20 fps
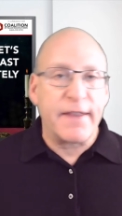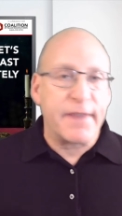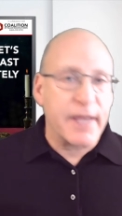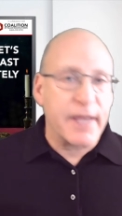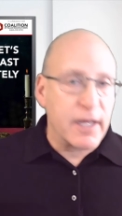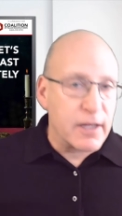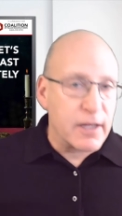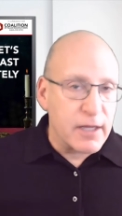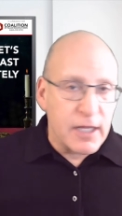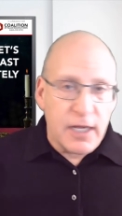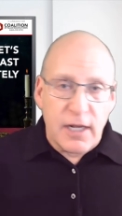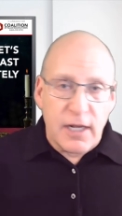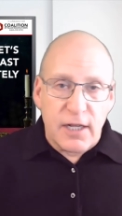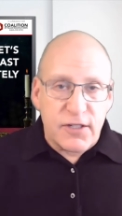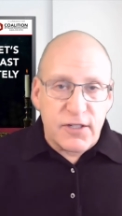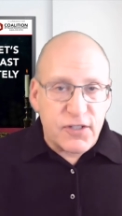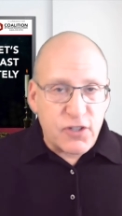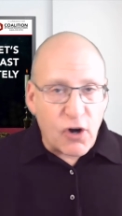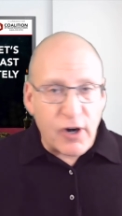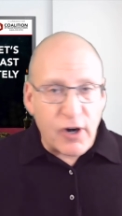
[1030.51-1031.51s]
They'll
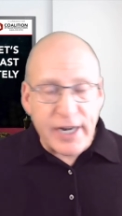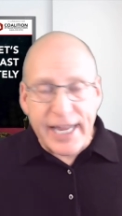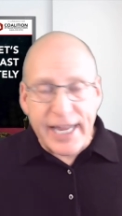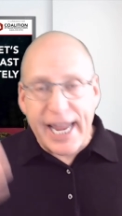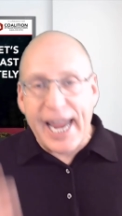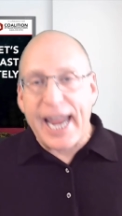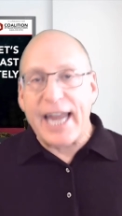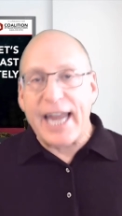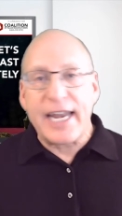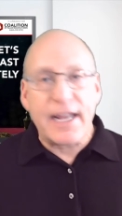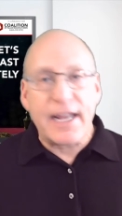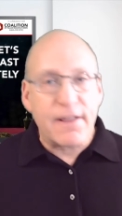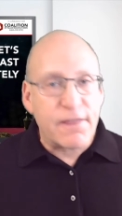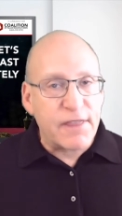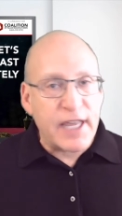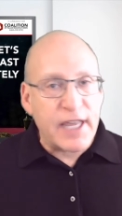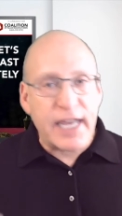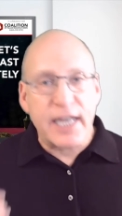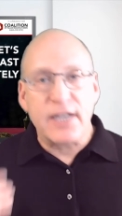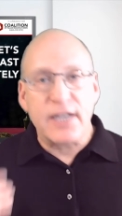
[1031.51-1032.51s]
start adding
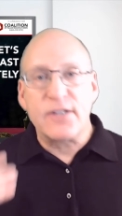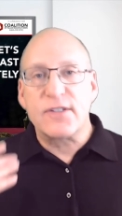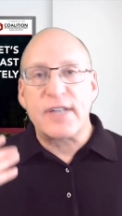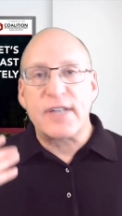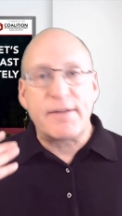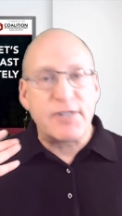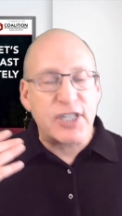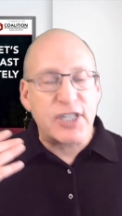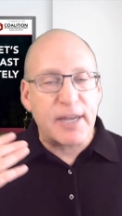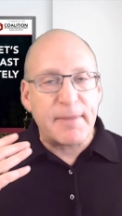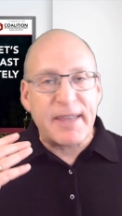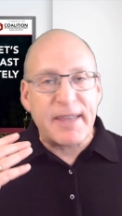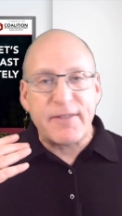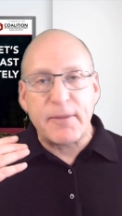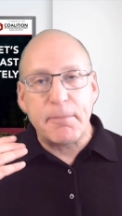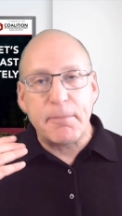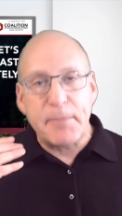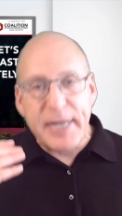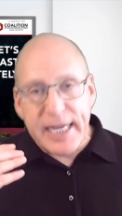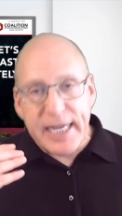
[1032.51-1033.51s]
things. Every time they have a
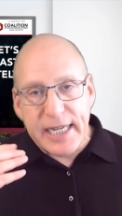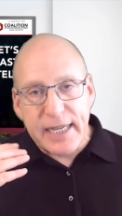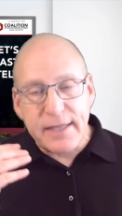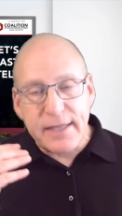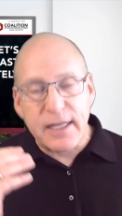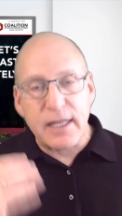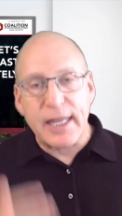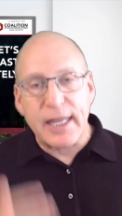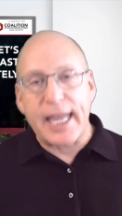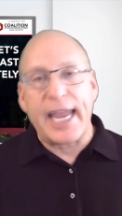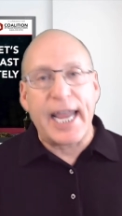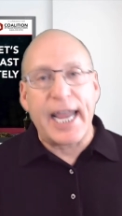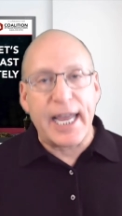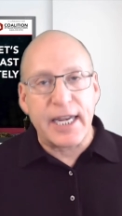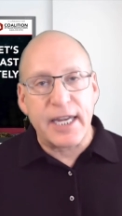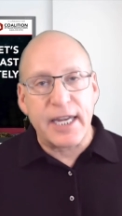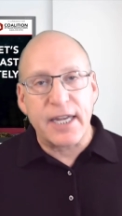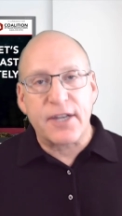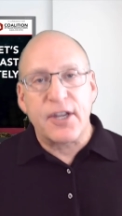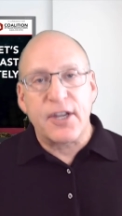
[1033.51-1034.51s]
meeting, they'll add
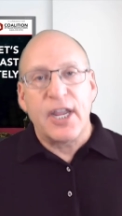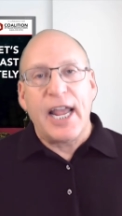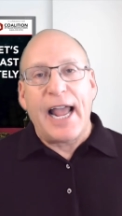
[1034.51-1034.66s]
it.